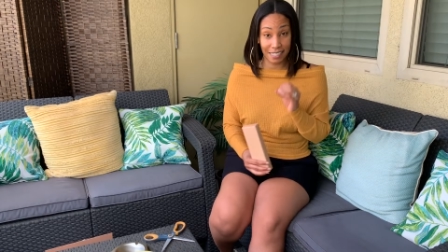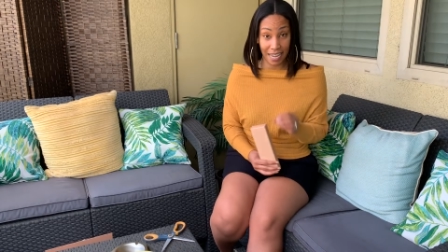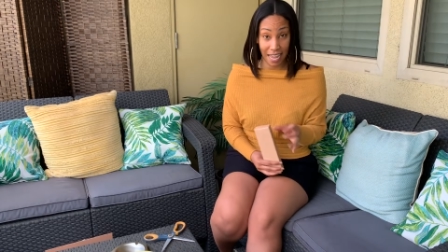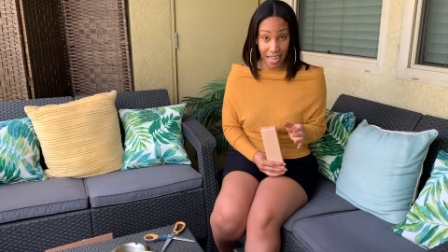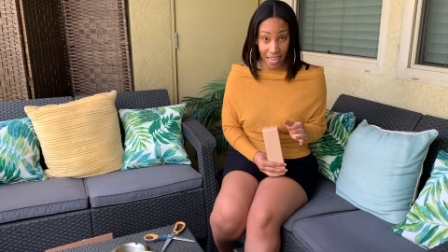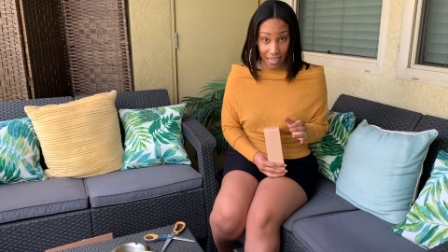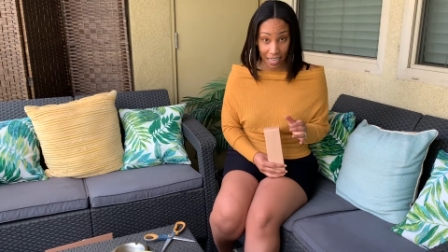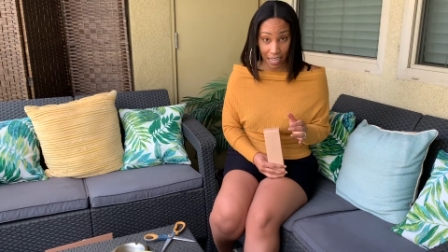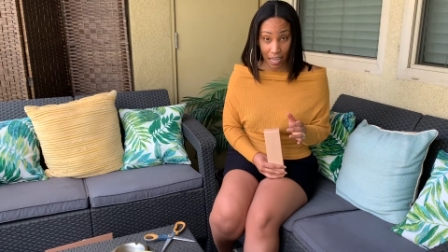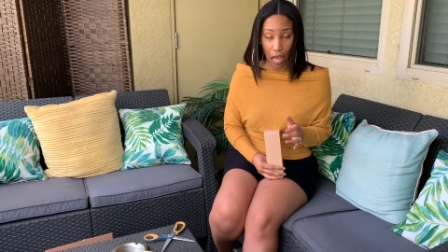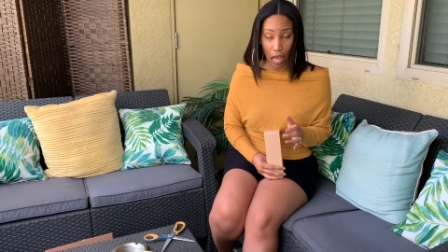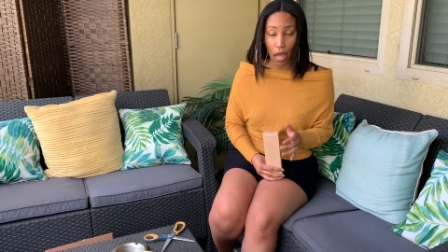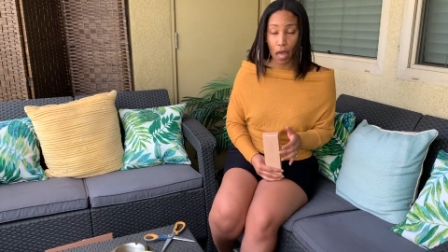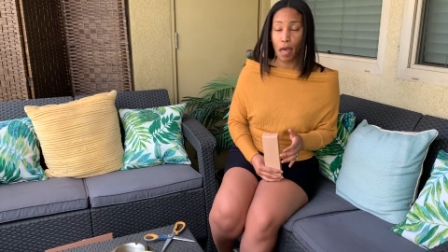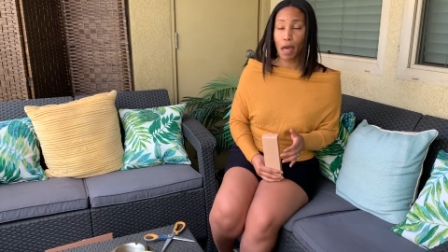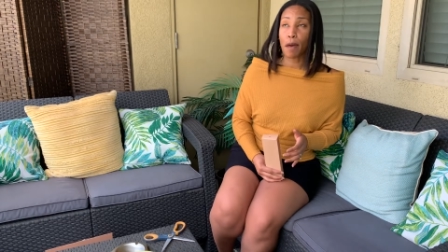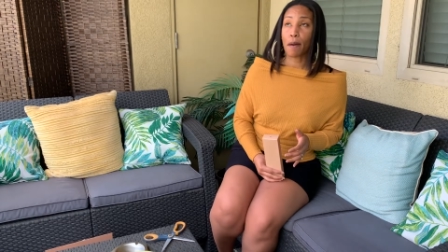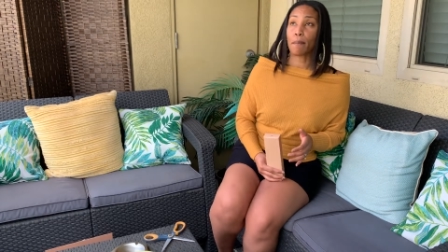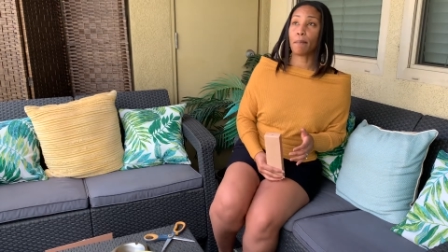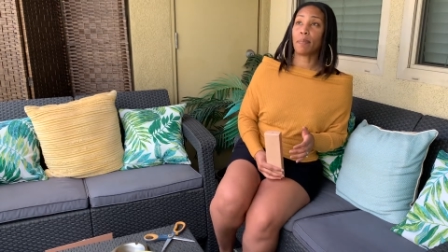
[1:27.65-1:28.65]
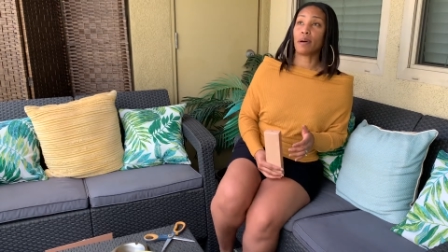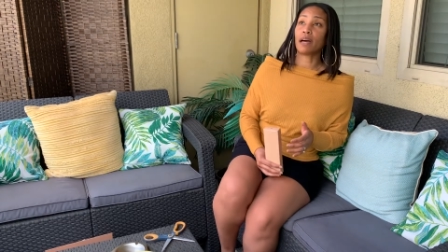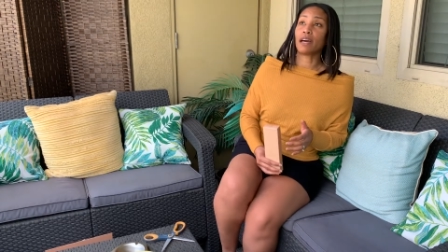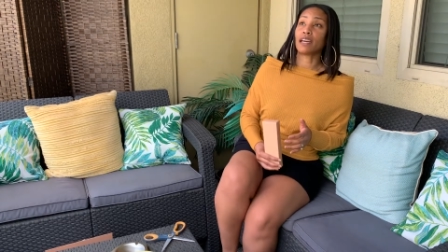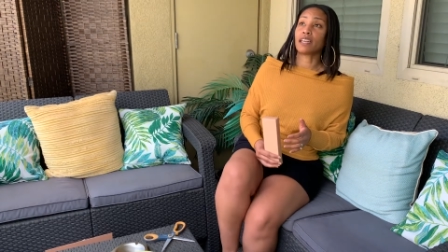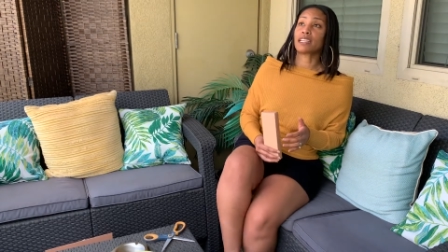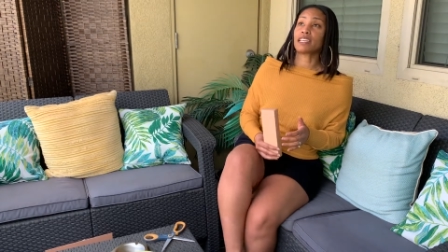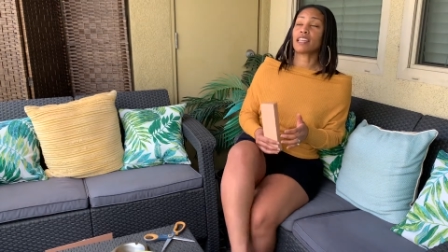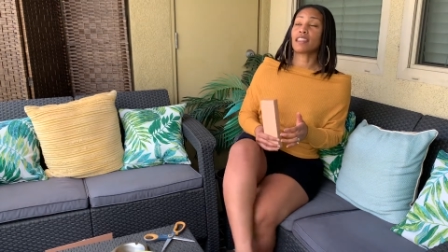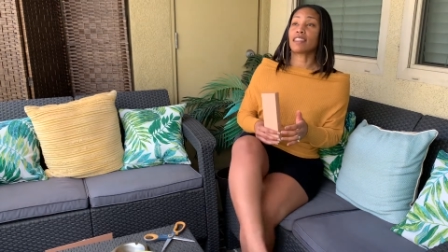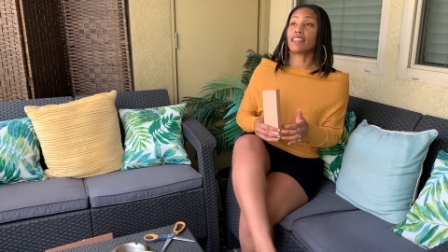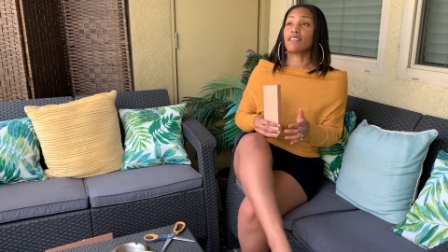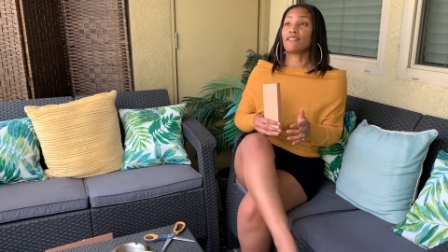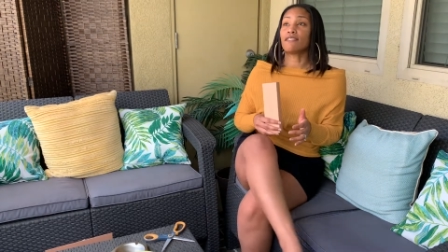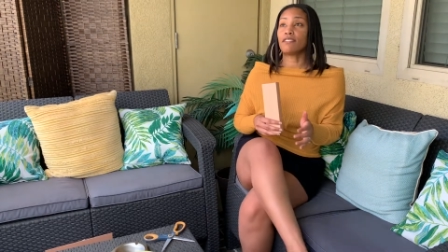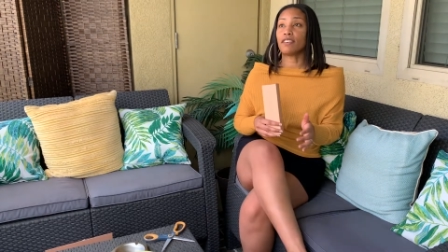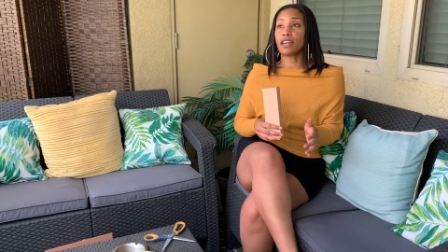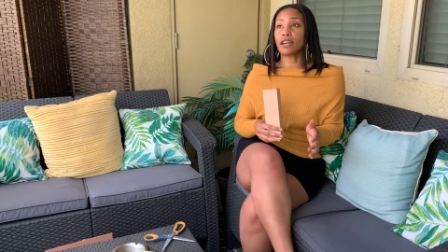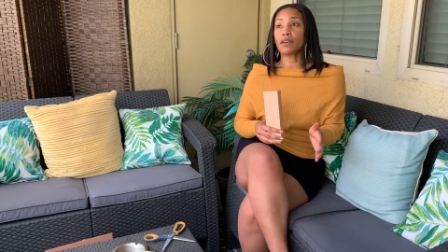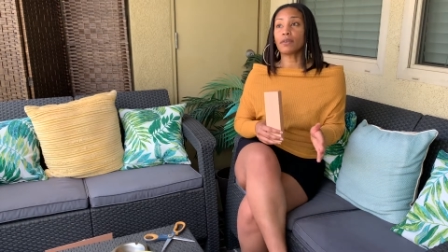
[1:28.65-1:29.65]
day, but the
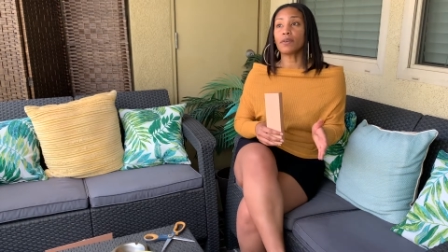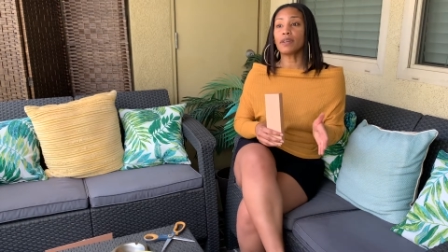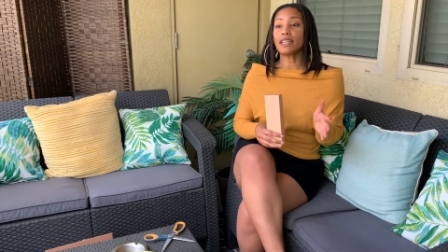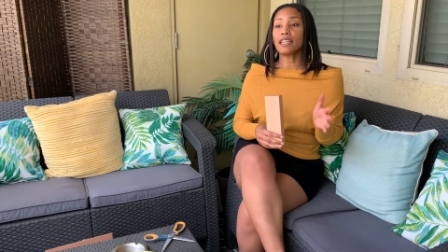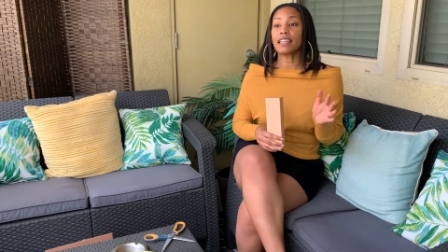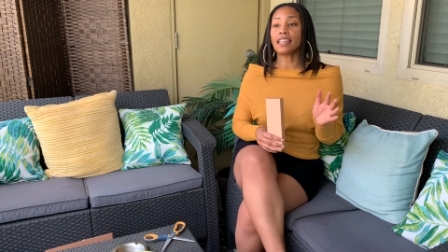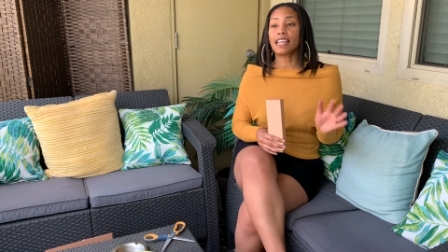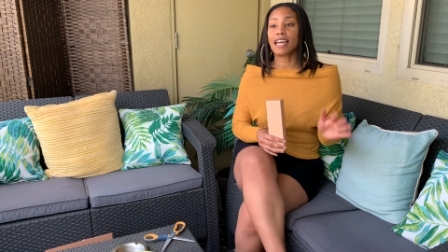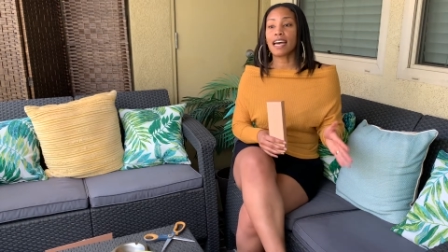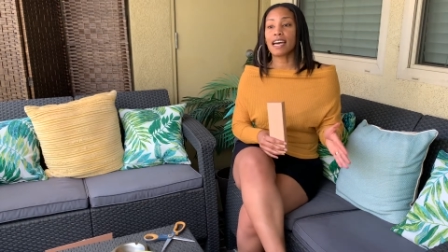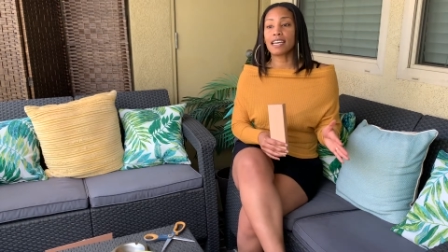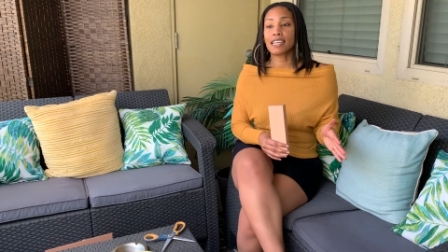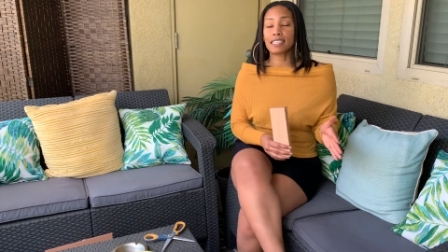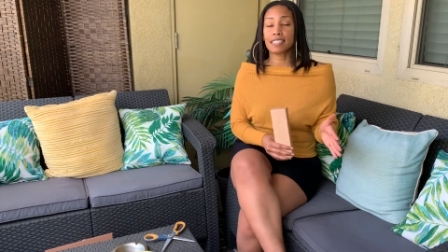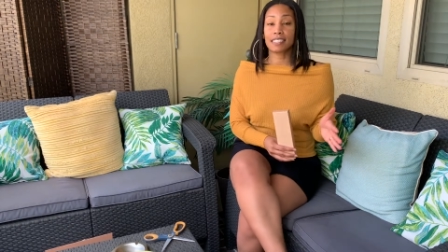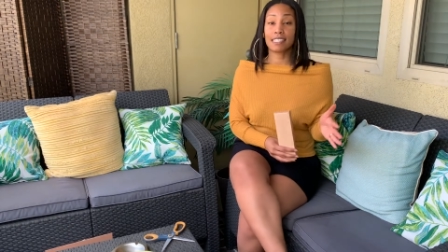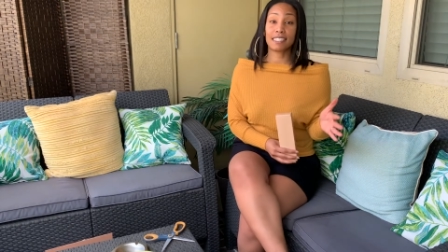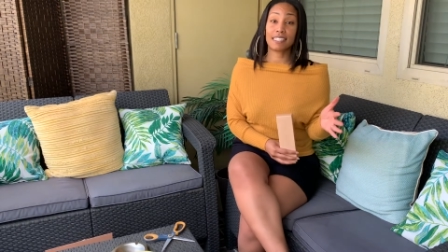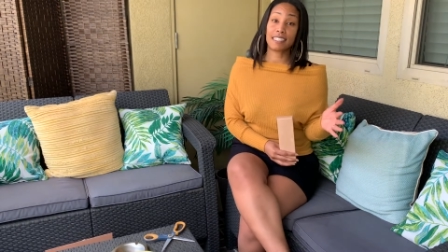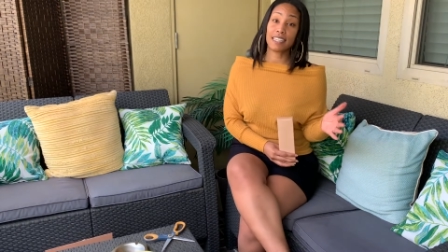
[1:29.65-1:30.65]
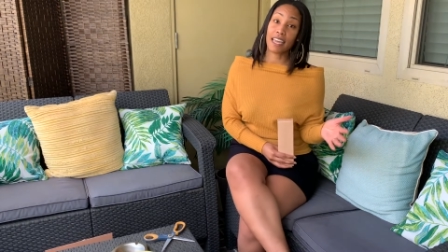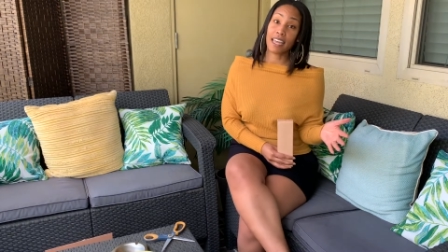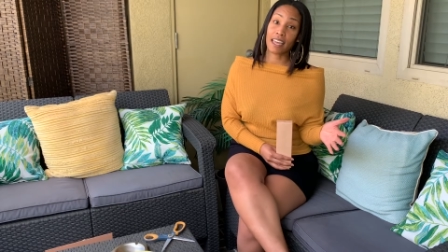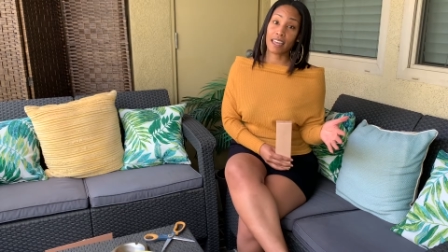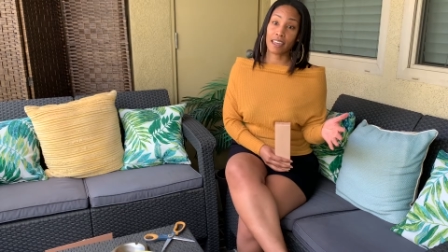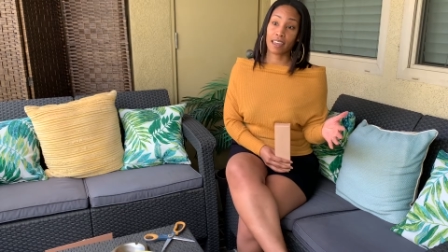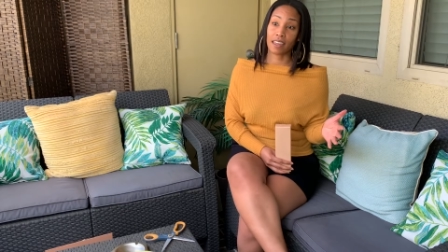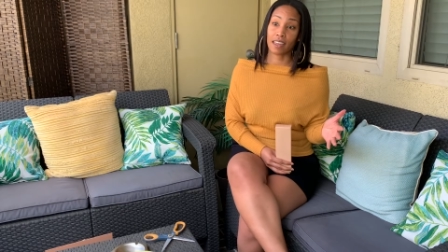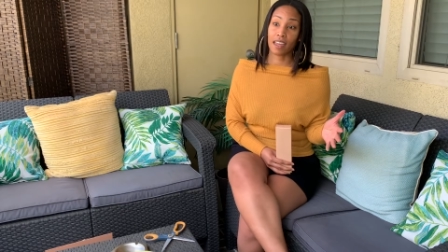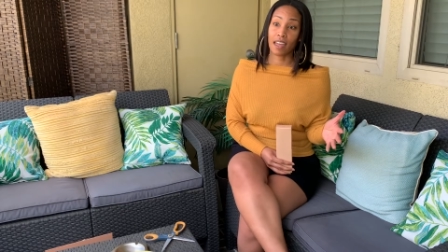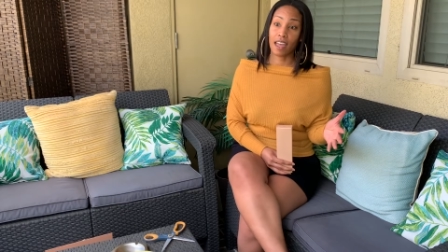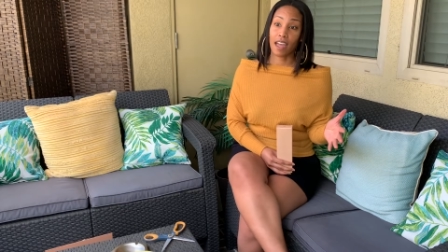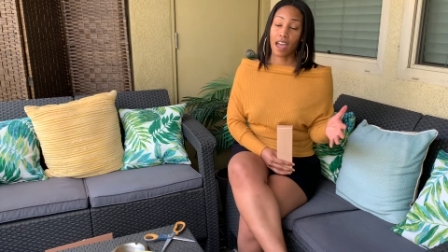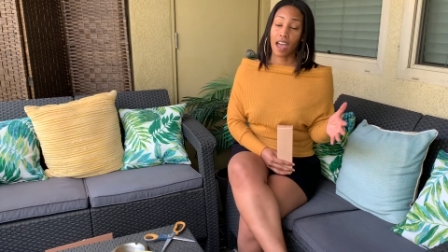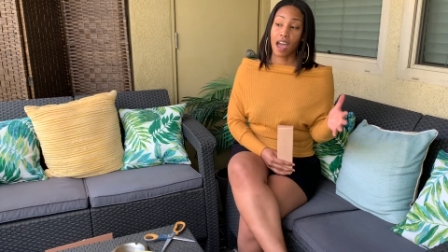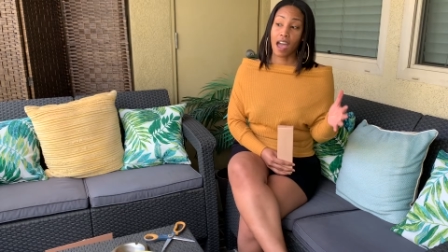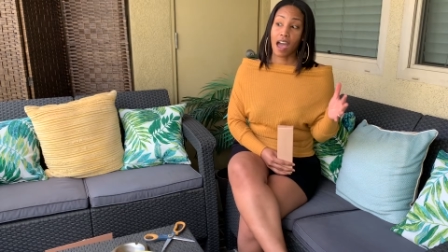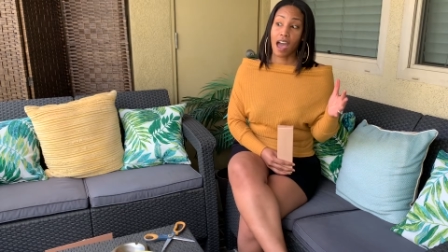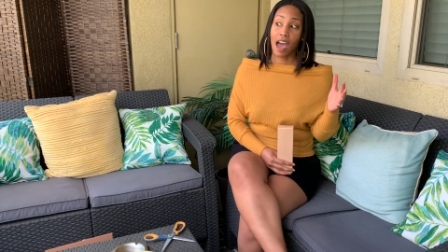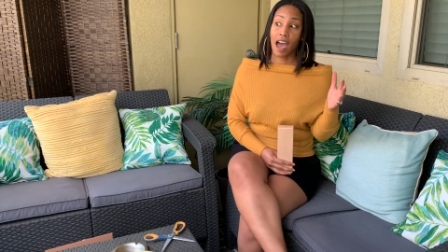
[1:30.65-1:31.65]
very last day,
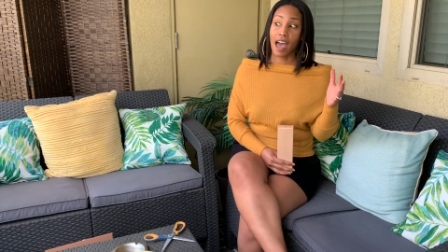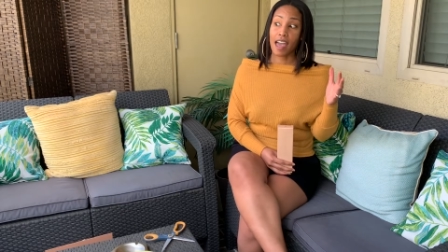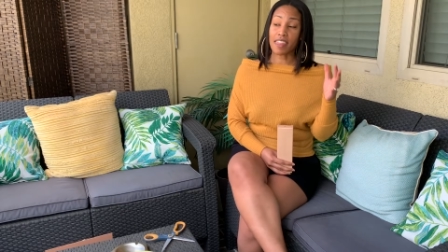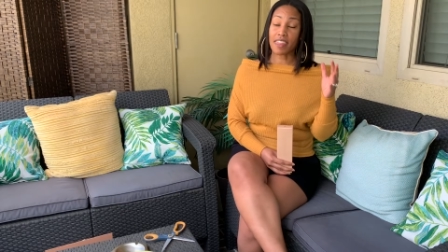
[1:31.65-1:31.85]
I